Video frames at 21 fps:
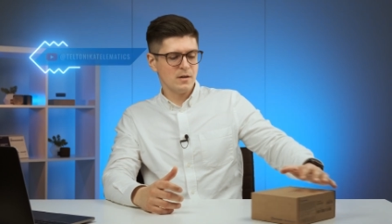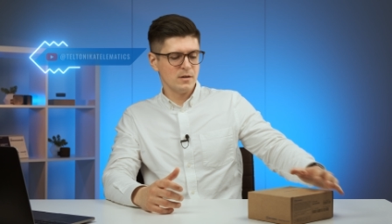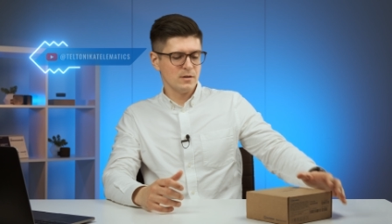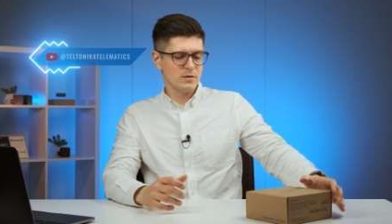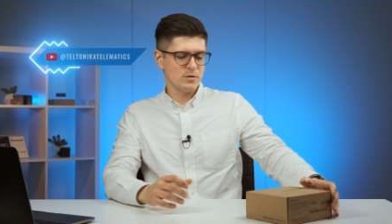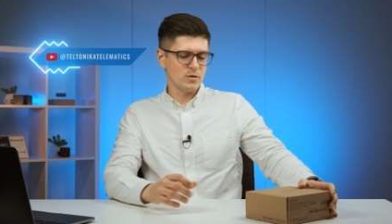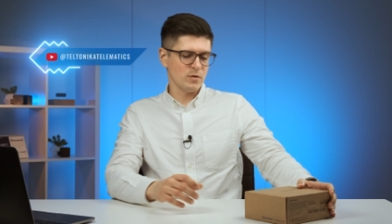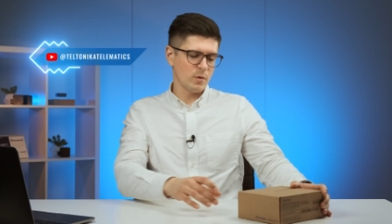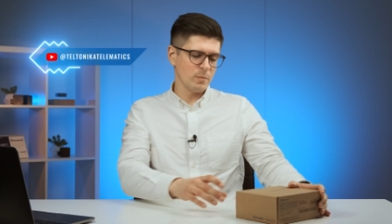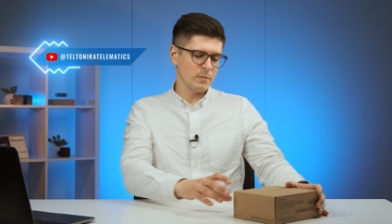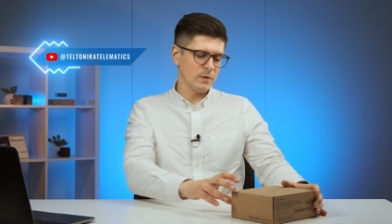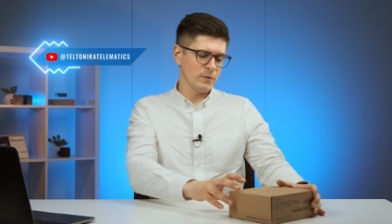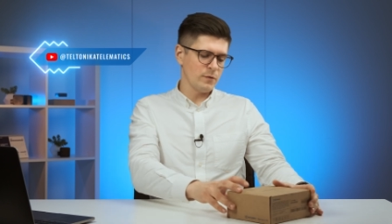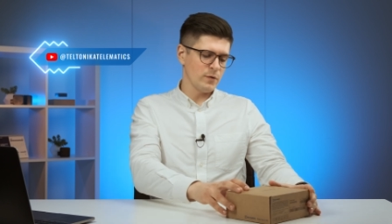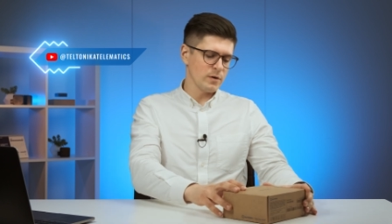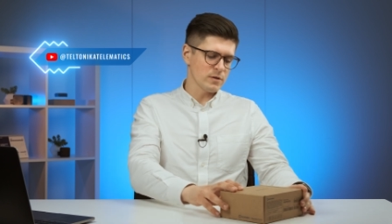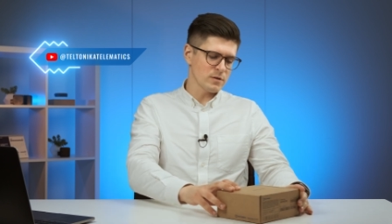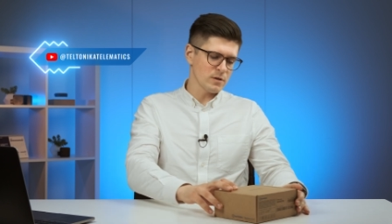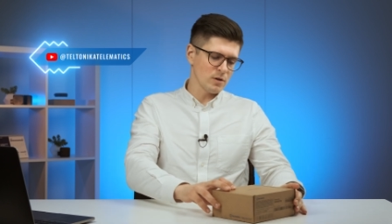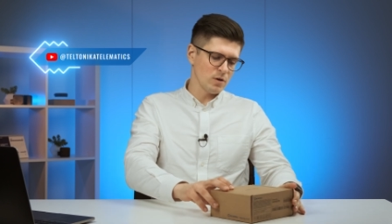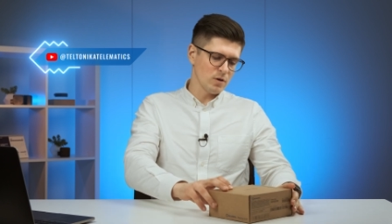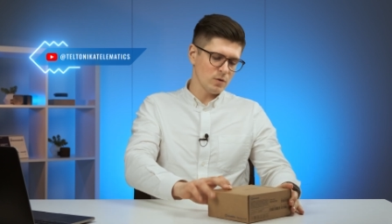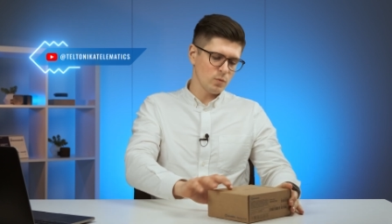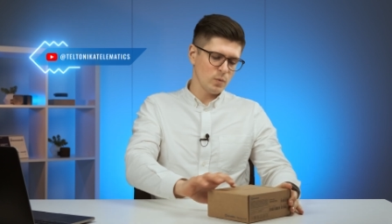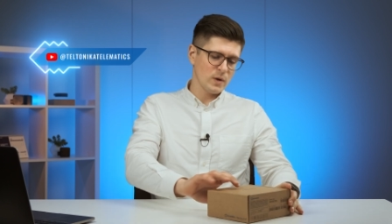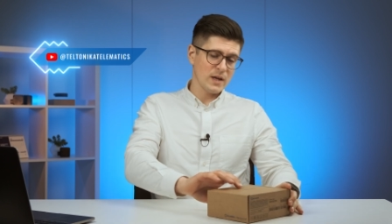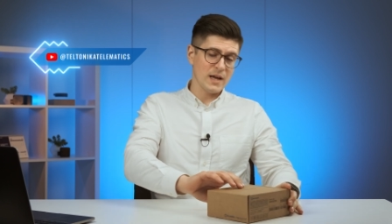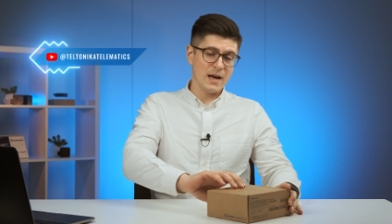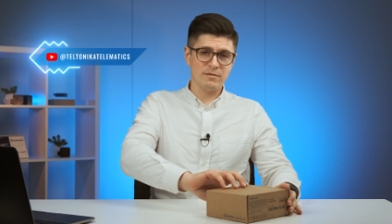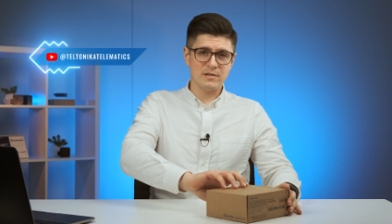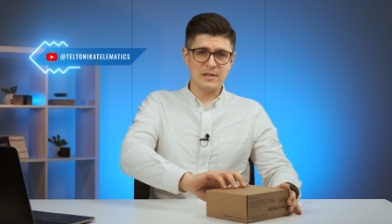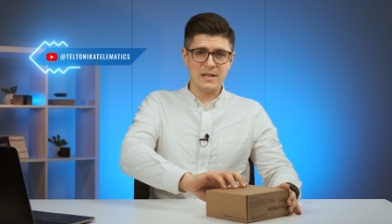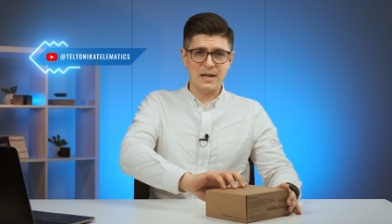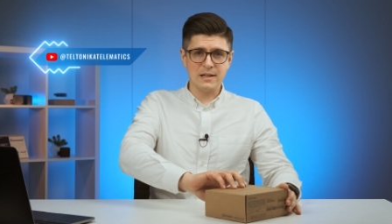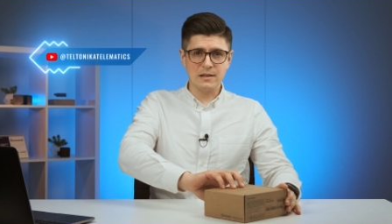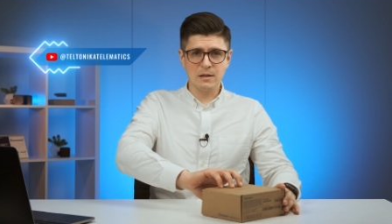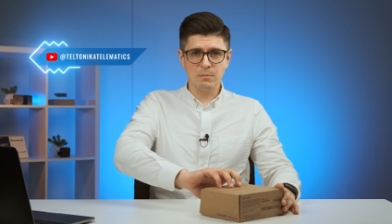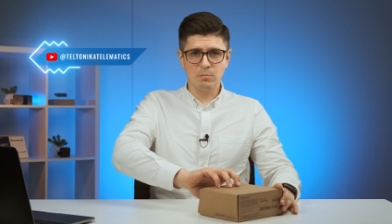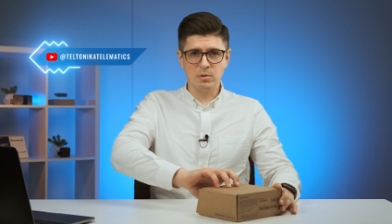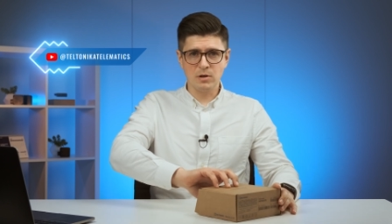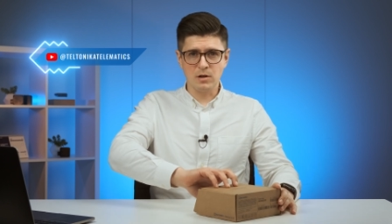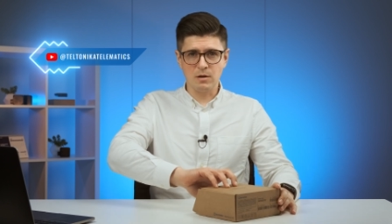So from the first look, we have
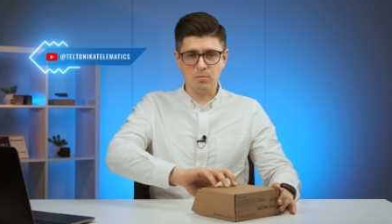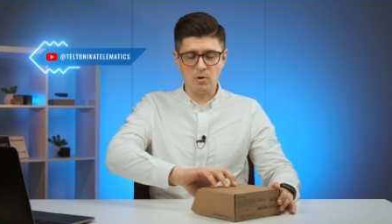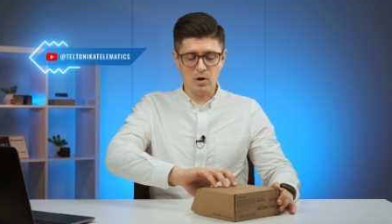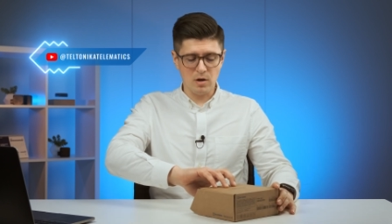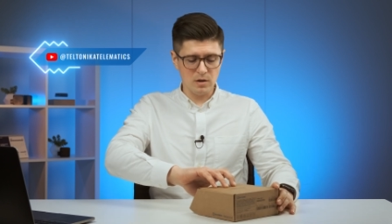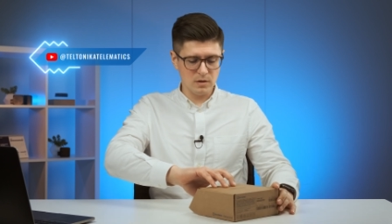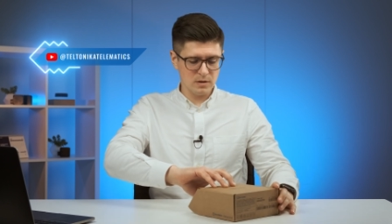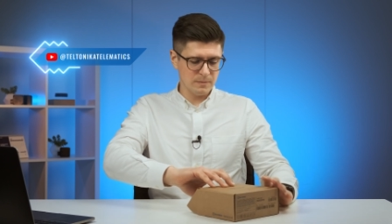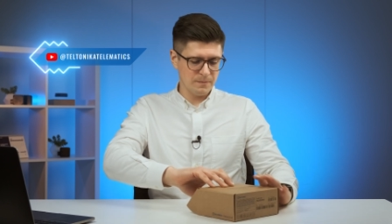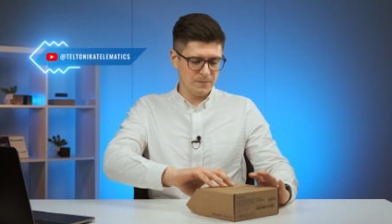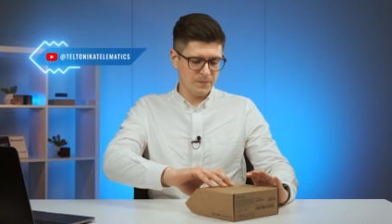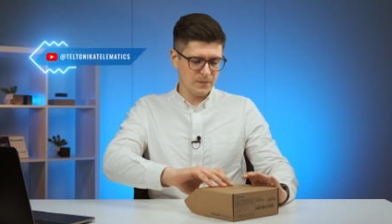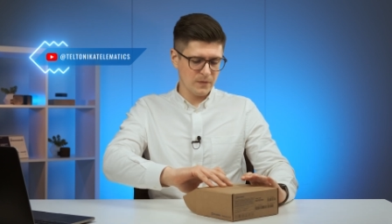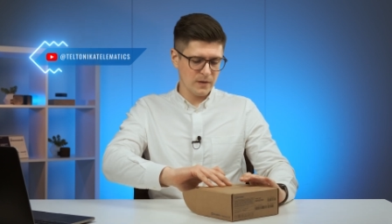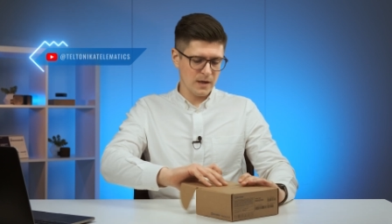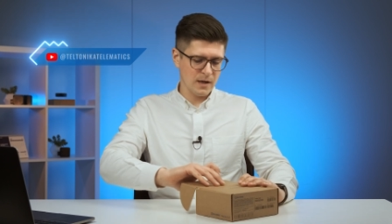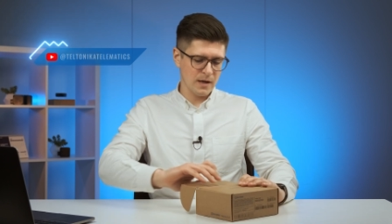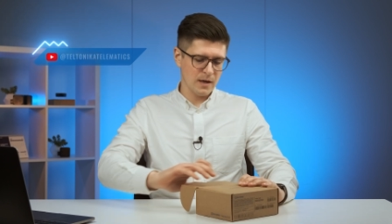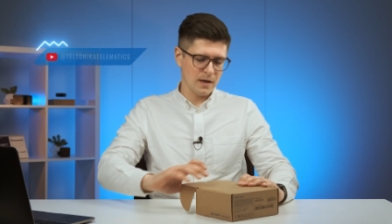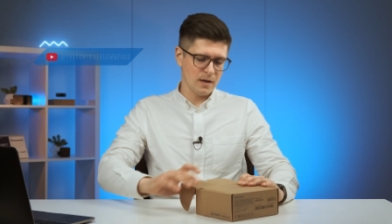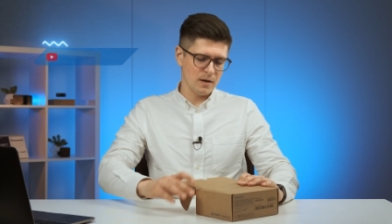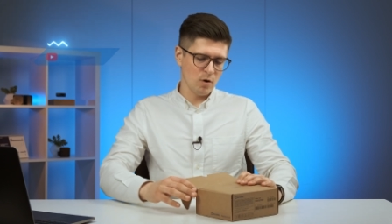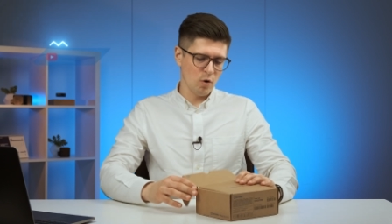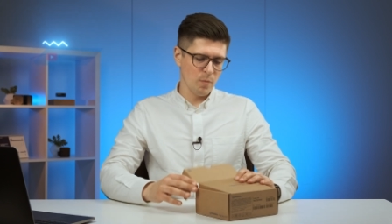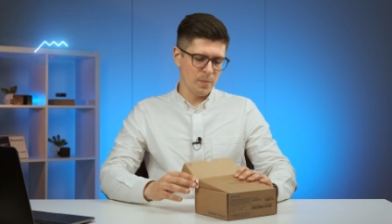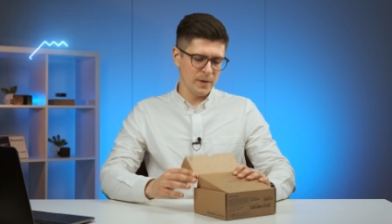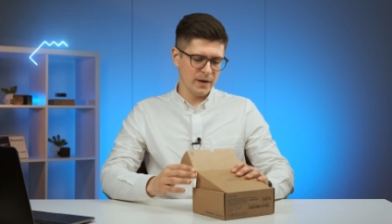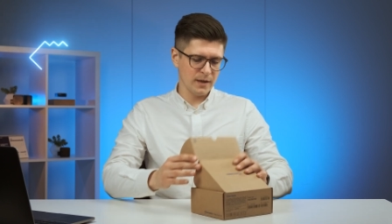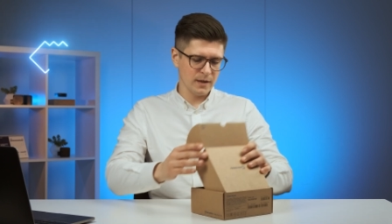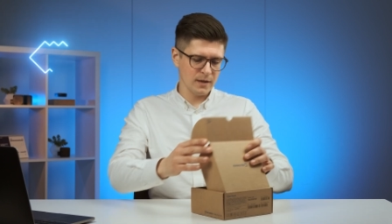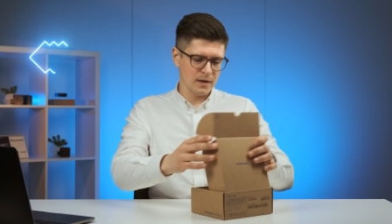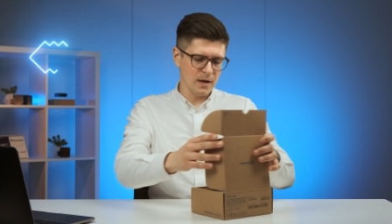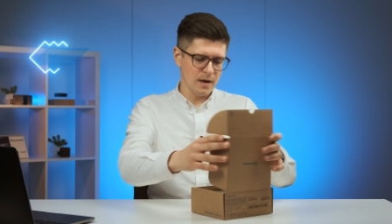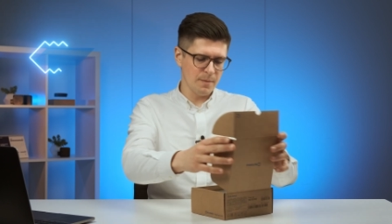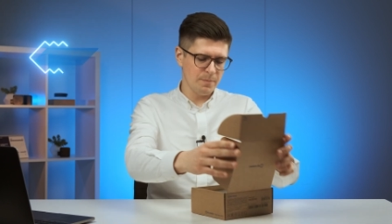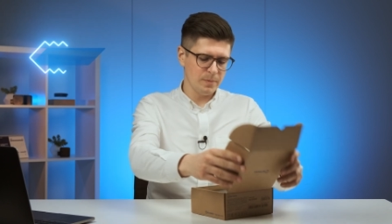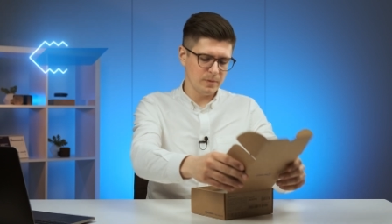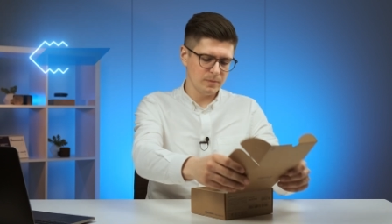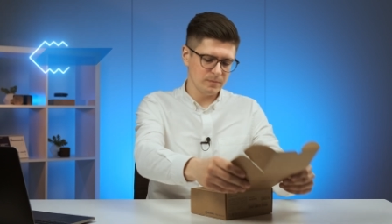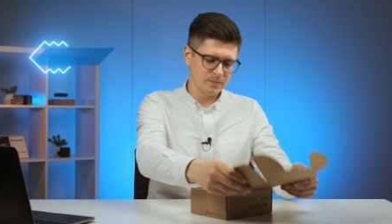slightly bigger box, and opening it up,